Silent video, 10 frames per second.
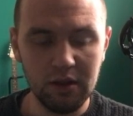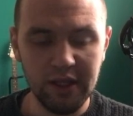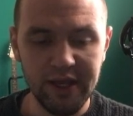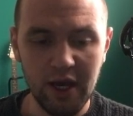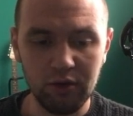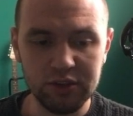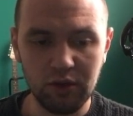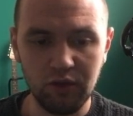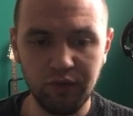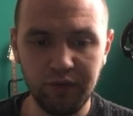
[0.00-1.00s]
layout
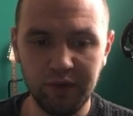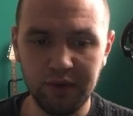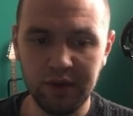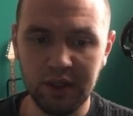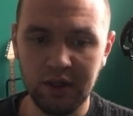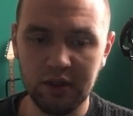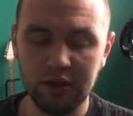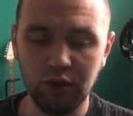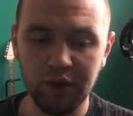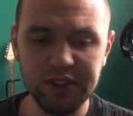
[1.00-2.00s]
of the
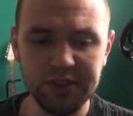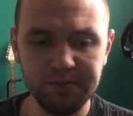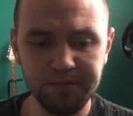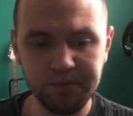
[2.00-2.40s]
noise.